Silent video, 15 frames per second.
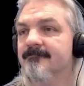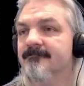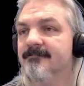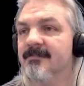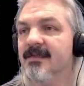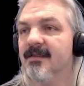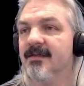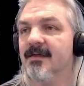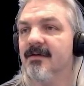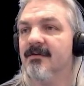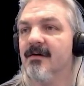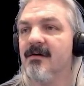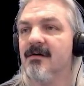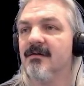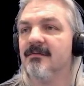it'll go,
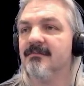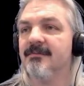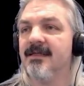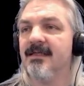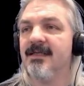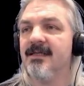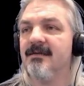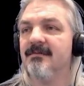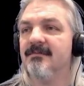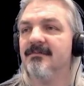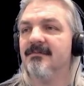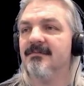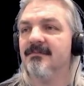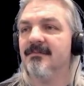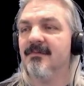oh, really?
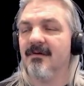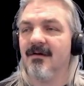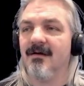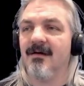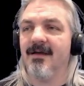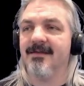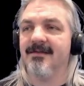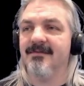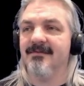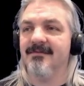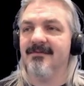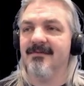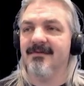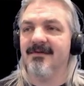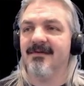I
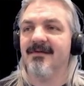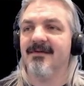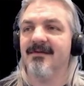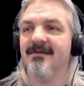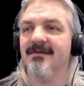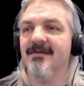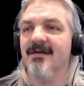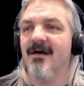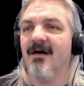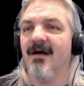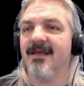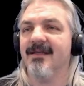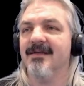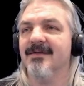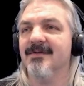
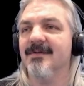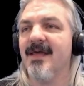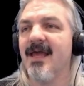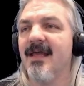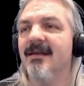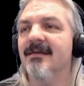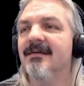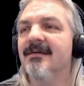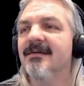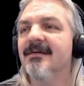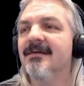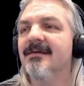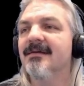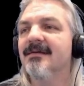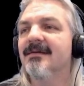can do that.
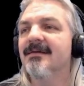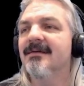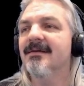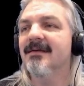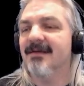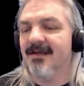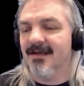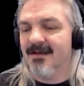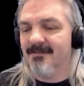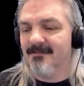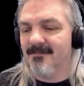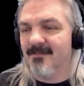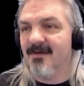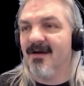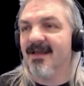
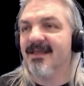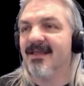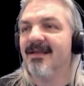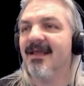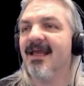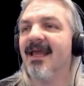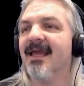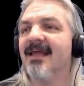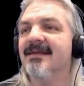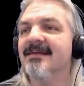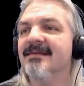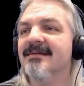I can add